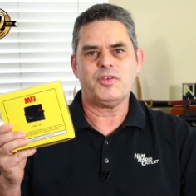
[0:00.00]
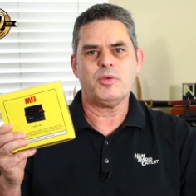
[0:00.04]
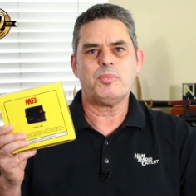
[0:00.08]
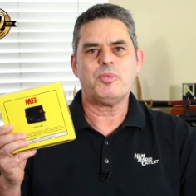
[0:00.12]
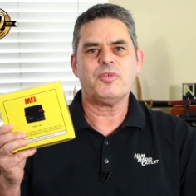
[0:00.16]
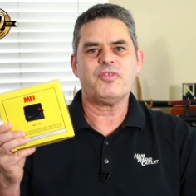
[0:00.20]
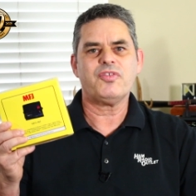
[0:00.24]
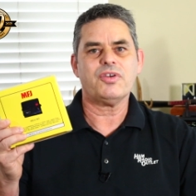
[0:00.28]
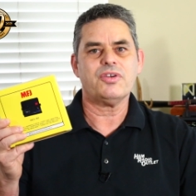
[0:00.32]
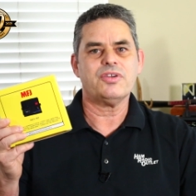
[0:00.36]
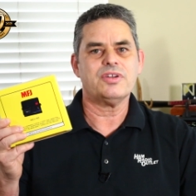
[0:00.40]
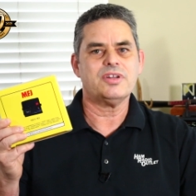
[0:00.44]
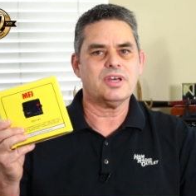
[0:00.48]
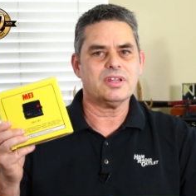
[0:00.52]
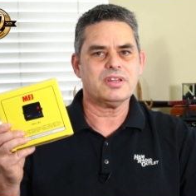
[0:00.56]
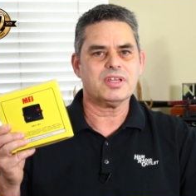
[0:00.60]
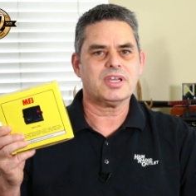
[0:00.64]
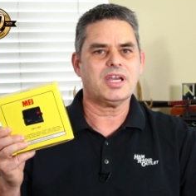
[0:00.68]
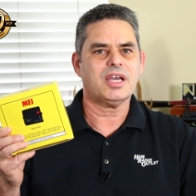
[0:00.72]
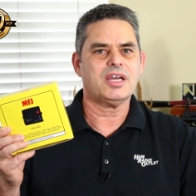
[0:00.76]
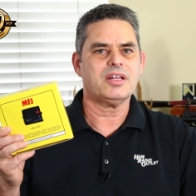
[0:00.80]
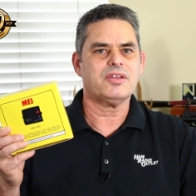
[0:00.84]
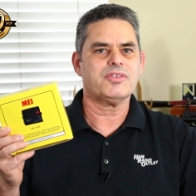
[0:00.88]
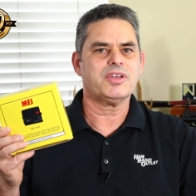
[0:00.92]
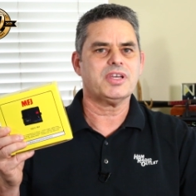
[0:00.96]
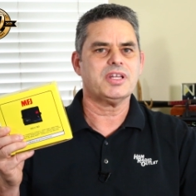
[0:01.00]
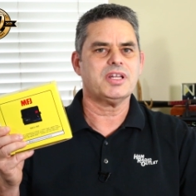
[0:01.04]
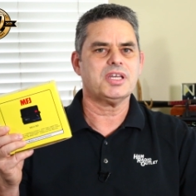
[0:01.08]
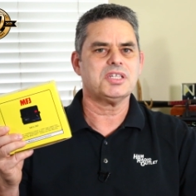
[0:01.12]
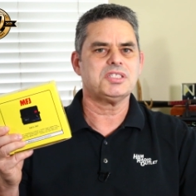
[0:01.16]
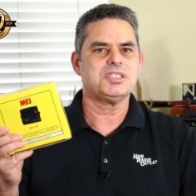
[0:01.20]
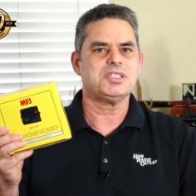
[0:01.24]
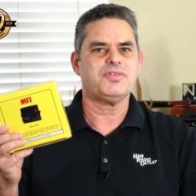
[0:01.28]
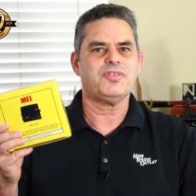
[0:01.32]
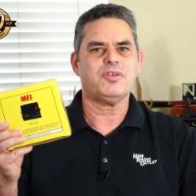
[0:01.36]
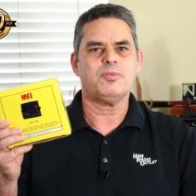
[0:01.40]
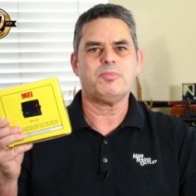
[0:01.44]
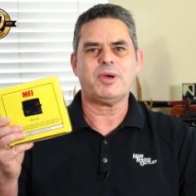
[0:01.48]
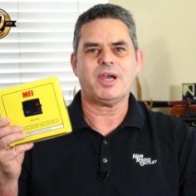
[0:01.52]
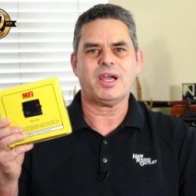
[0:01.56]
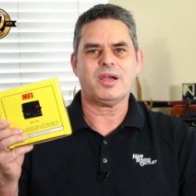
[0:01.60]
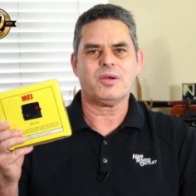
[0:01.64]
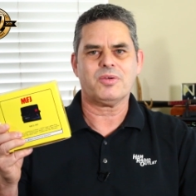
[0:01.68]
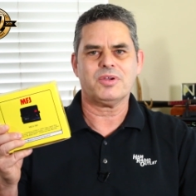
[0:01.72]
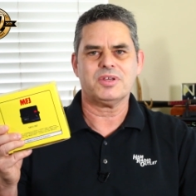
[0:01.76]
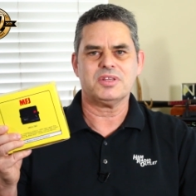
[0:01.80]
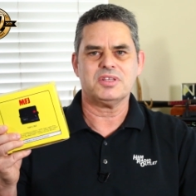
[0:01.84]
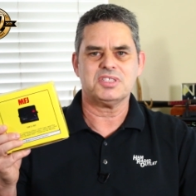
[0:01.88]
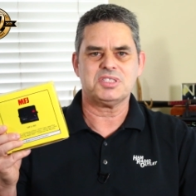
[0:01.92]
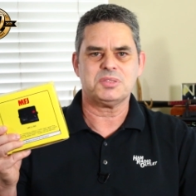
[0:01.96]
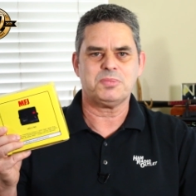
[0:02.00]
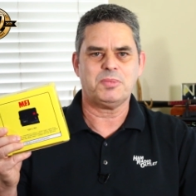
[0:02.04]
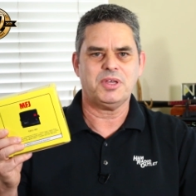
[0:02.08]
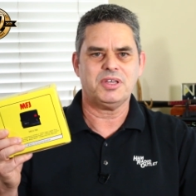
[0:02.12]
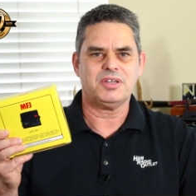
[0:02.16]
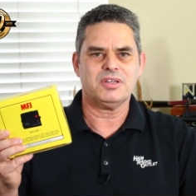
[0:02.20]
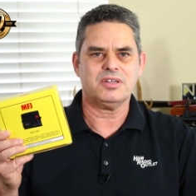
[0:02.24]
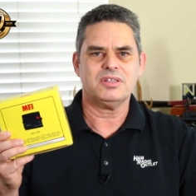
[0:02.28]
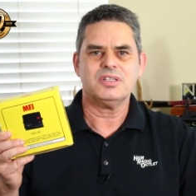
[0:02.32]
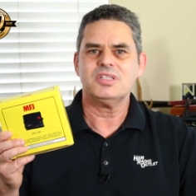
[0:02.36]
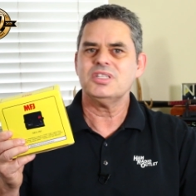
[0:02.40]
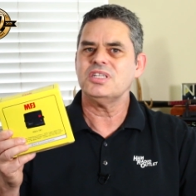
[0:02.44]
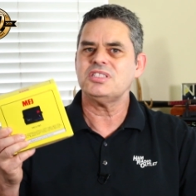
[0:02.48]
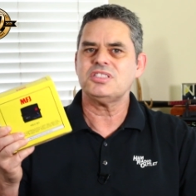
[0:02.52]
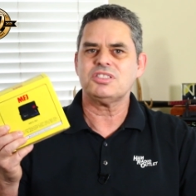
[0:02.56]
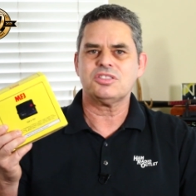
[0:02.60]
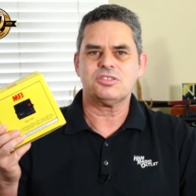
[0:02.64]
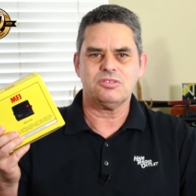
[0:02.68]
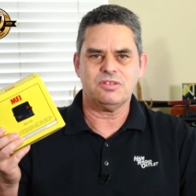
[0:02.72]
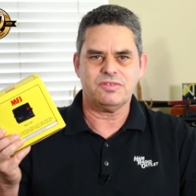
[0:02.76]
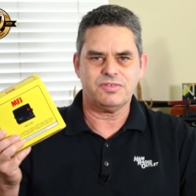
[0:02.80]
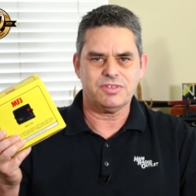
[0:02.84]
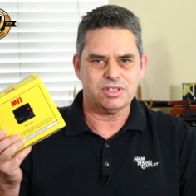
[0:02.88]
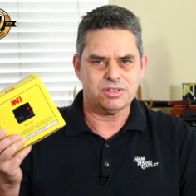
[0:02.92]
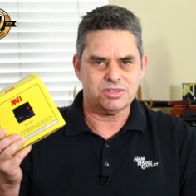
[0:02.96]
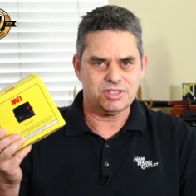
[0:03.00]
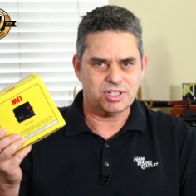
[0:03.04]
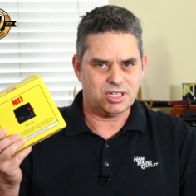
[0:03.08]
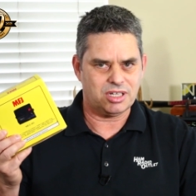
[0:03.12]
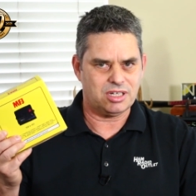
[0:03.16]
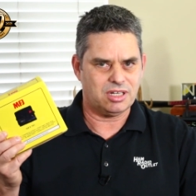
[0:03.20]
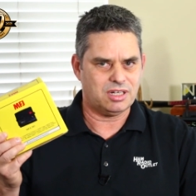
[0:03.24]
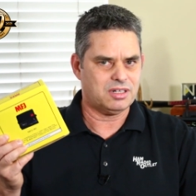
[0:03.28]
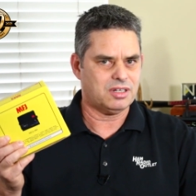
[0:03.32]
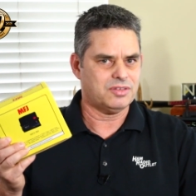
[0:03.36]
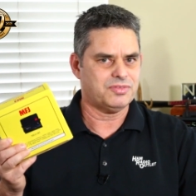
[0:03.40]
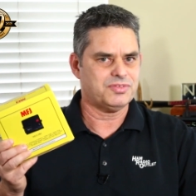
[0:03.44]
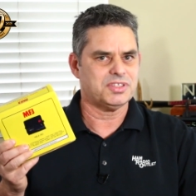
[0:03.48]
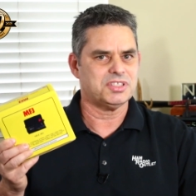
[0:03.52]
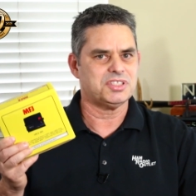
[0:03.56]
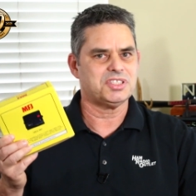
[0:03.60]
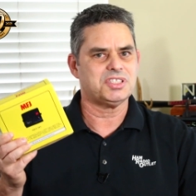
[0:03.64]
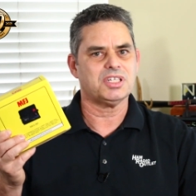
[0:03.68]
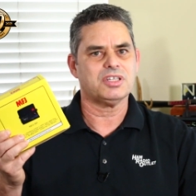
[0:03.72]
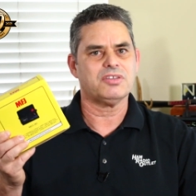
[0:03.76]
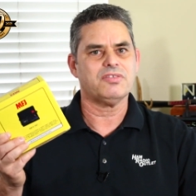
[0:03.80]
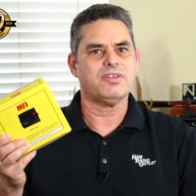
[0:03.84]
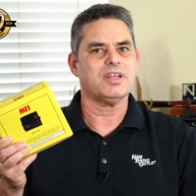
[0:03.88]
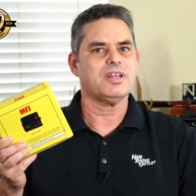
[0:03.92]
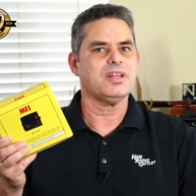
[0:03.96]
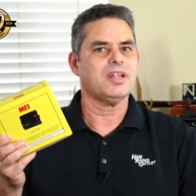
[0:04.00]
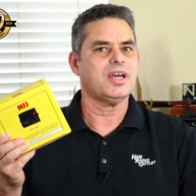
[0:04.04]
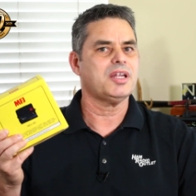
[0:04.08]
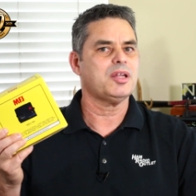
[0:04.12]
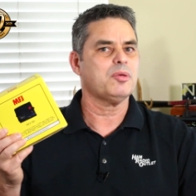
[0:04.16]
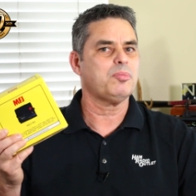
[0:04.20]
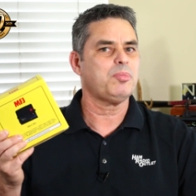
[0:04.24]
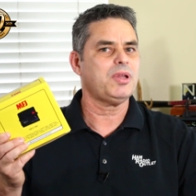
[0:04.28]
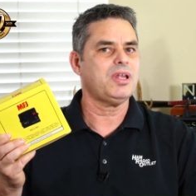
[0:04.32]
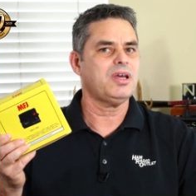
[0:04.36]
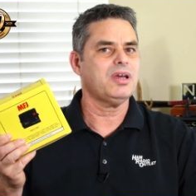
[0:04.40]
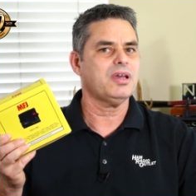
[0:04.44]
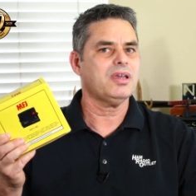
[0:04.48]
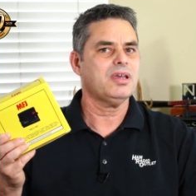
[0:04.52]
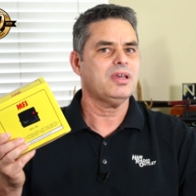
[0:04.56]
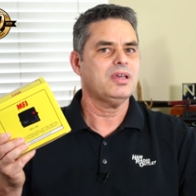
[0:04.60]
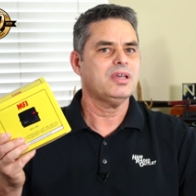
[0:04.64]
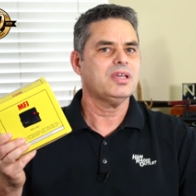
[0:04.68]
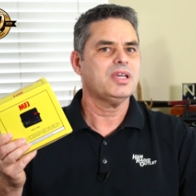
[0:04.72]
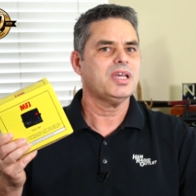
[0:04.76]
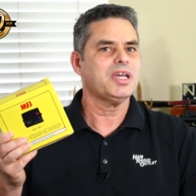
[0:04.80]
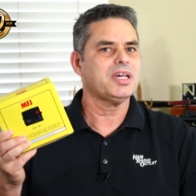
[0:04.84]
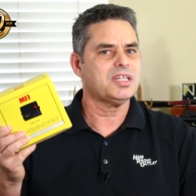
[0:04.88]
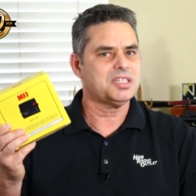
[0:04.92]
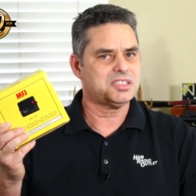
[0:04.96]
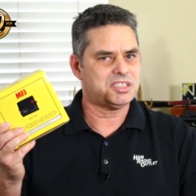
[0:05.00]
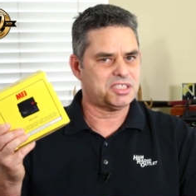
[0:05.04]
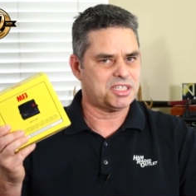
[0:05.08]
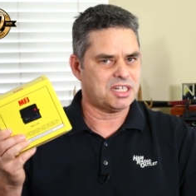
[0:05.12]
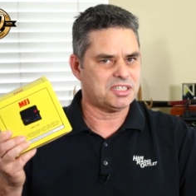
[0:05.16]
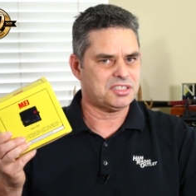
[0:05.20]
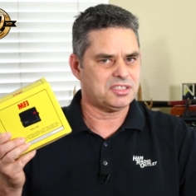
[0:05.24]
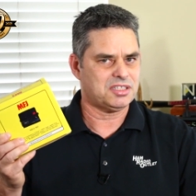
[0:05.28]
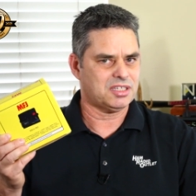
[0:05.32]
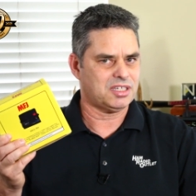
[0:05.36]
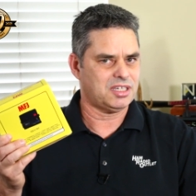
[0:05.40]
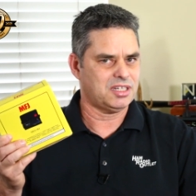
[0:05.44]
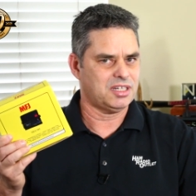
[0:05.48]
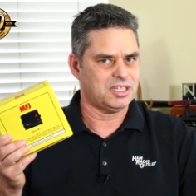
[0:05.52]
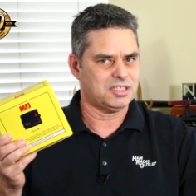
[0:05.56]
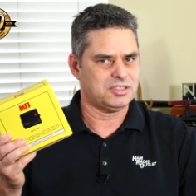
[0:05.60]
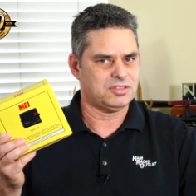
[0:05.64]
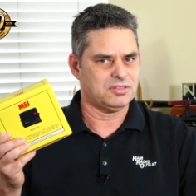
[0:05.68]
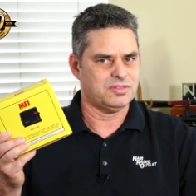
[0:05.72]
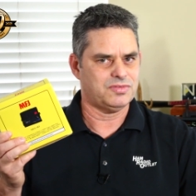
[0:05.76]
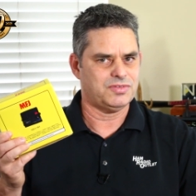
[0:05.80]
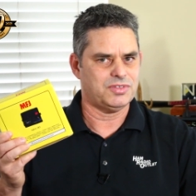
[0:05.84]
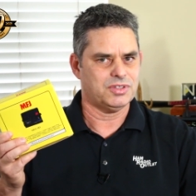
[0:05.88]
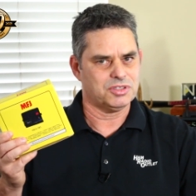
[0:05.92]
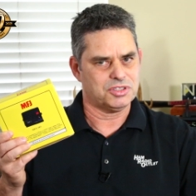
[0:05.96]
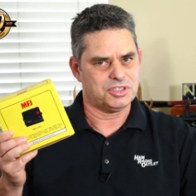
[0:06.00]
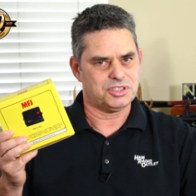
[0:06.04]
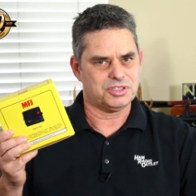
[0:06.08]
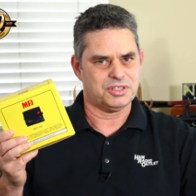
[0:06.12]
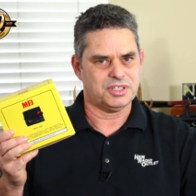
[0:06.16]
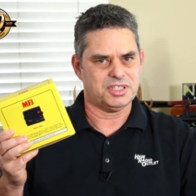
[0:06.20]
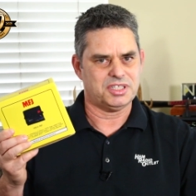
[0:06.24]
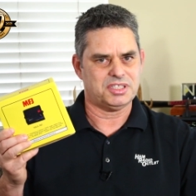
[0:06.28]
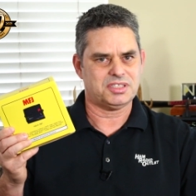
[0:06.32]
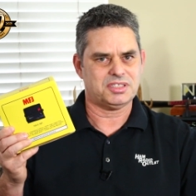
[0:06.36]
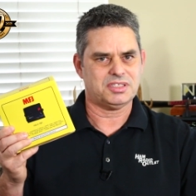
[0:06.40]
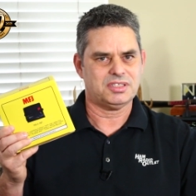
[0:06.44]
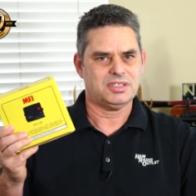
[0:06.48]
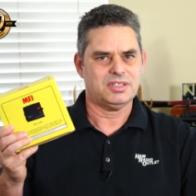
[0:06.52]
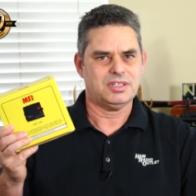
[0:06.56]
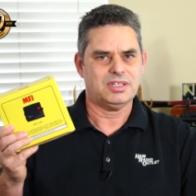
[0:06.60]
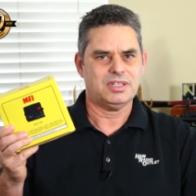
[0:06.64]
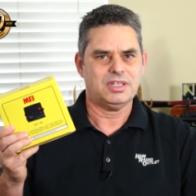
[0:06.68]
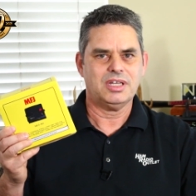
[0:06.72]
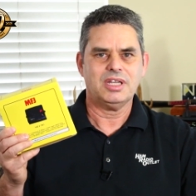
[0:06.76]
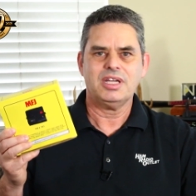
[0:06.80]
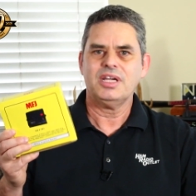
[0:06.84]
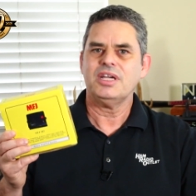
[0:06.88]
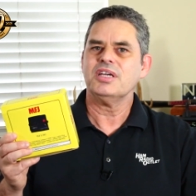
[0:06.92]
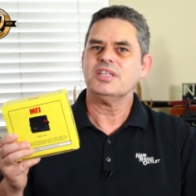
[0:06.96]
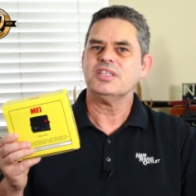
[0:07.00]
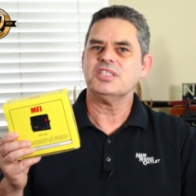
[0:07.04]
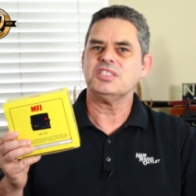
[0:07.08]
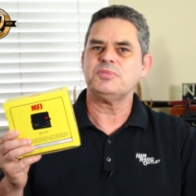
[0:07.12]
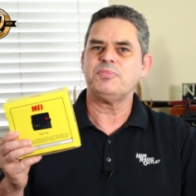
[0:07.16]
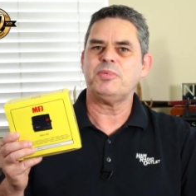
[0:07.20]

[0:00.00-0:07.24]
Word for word: you prefer another kind of connector for powering the speaker, it's trivial to cut off the cigarette lighter plug and attach the connector of your choice. The